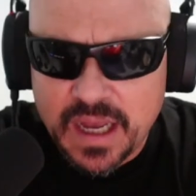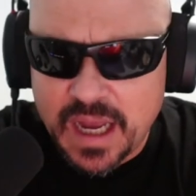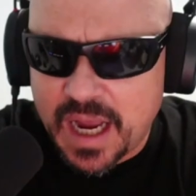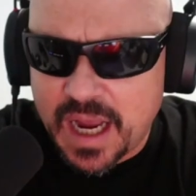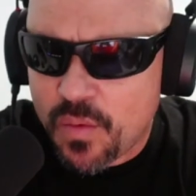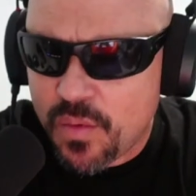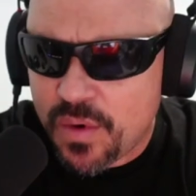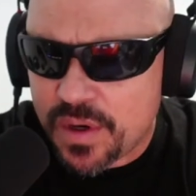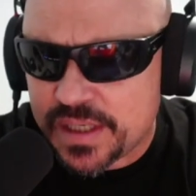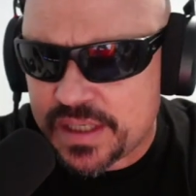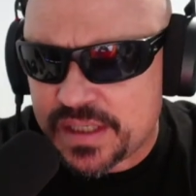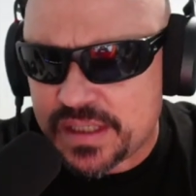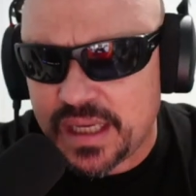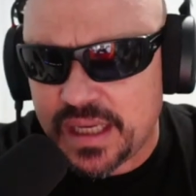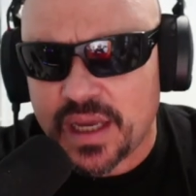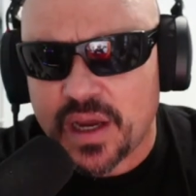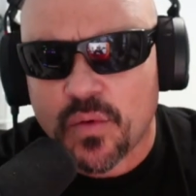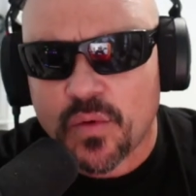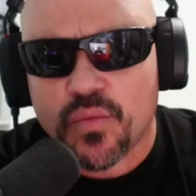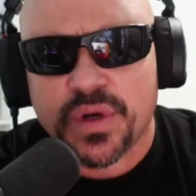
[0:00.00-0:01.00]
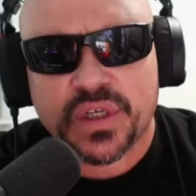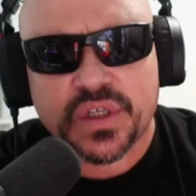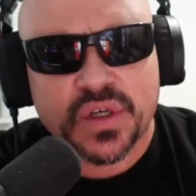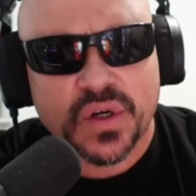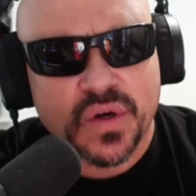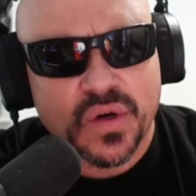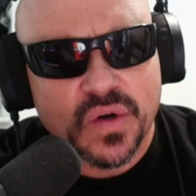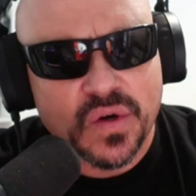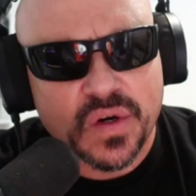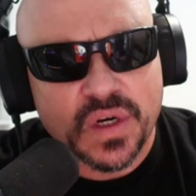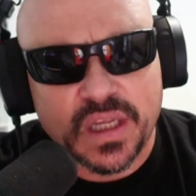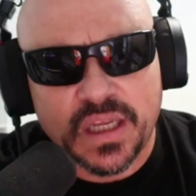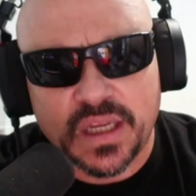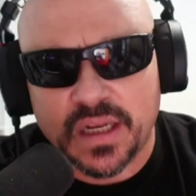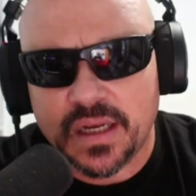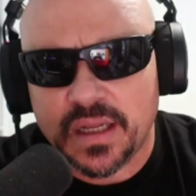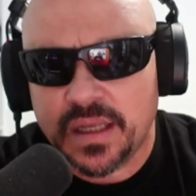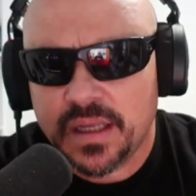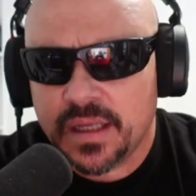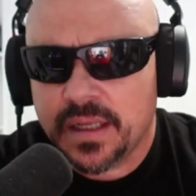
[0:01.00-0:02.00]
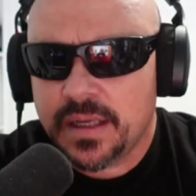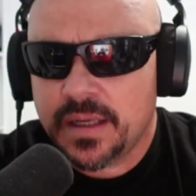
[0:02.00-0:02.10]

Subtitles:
I want to see a returning